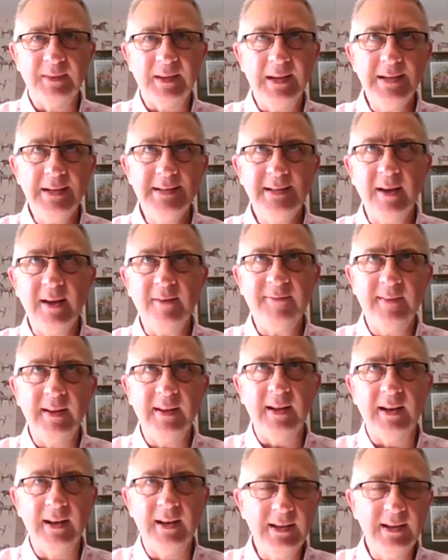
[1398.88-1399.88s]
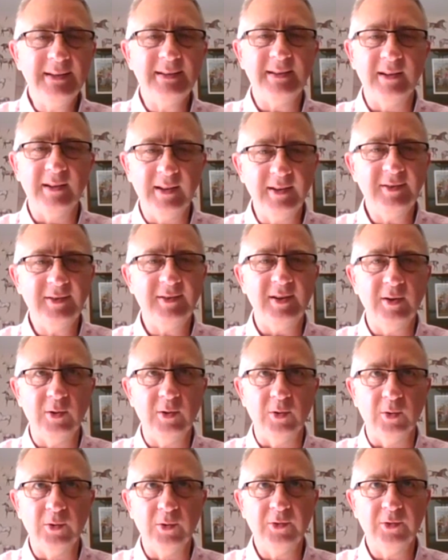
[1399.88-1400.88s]
He's definitely at least a listed
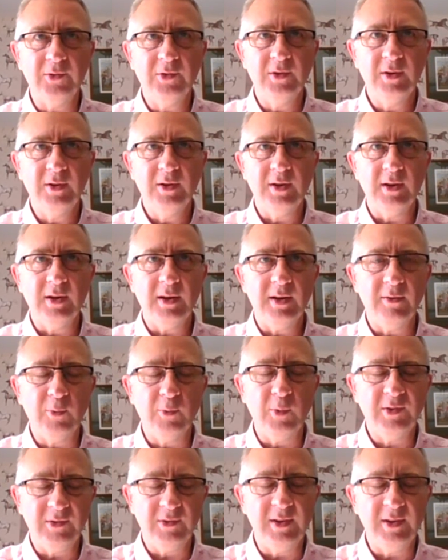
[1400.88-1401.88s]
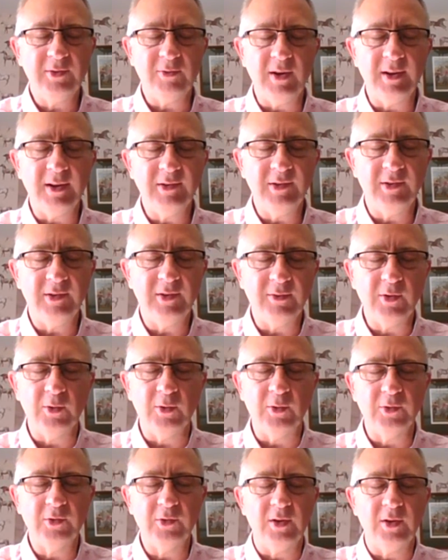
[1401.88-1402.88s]
horse, of which this race is, of
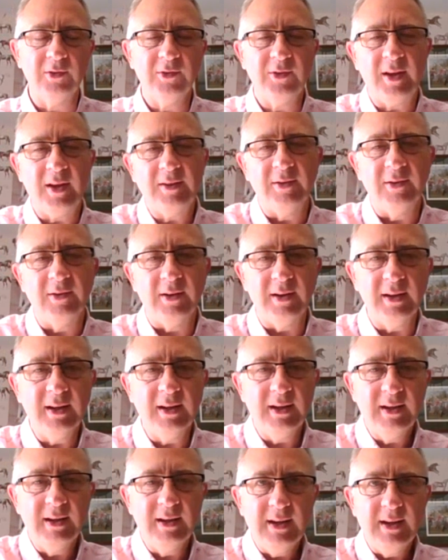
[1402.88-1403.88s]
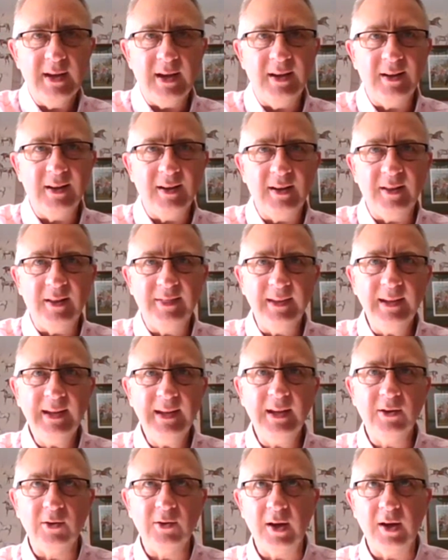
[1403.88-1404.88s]
course, on Saturday. And I think
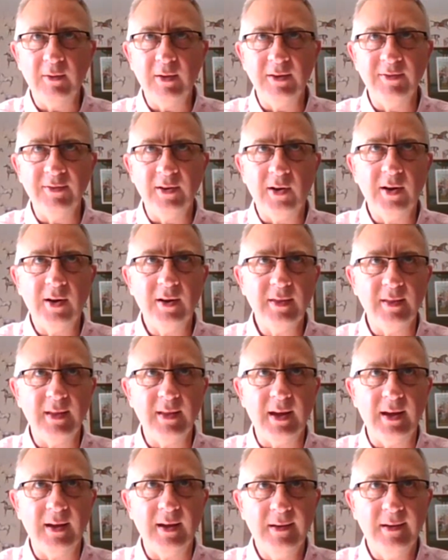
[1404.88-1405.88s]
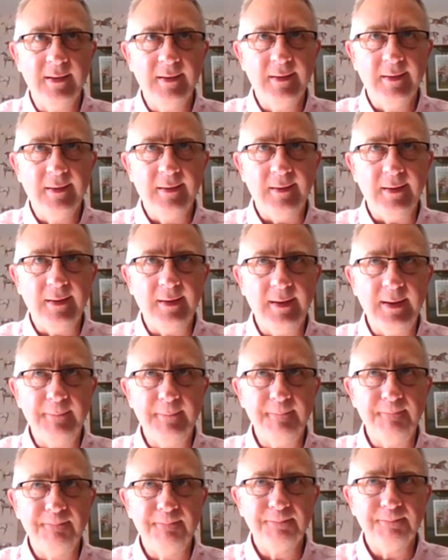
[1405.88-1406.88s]
he could go even higher than that.
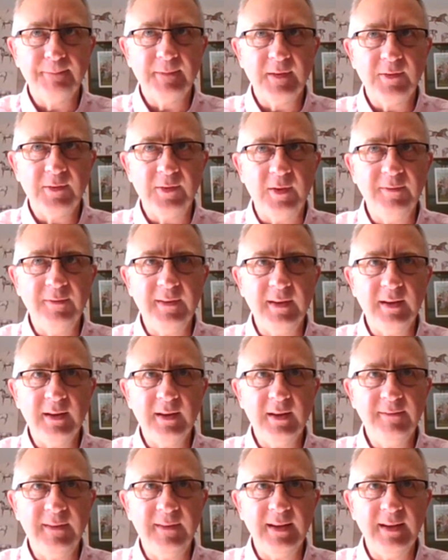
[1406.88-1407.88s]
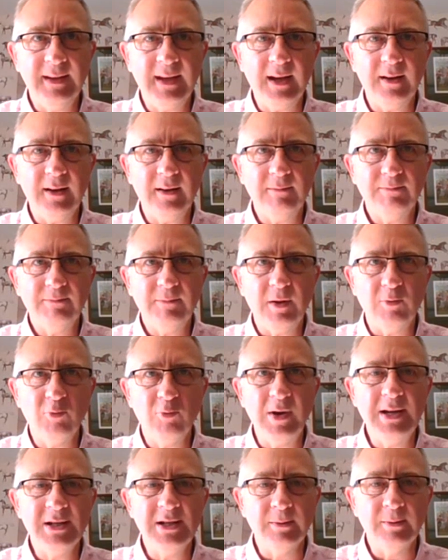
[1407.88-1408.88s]
So if you can get a
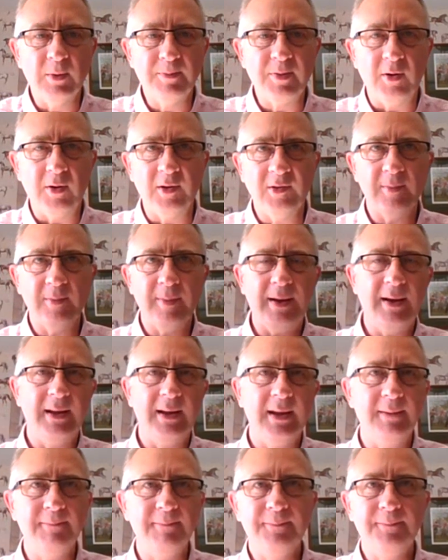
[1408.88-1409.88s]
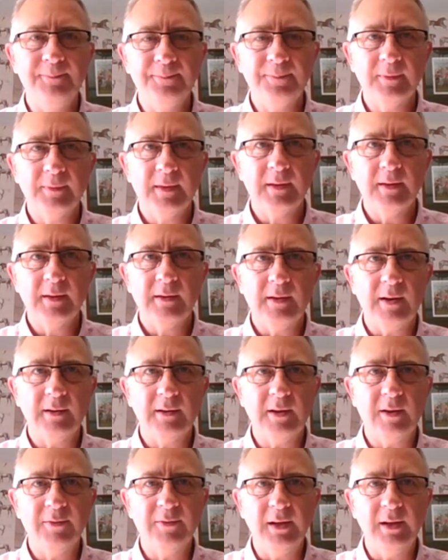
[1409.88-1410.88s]
reasonable price about him, I
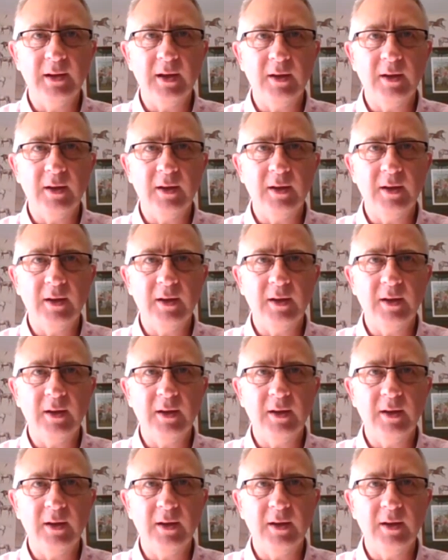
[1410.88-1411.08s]
don't think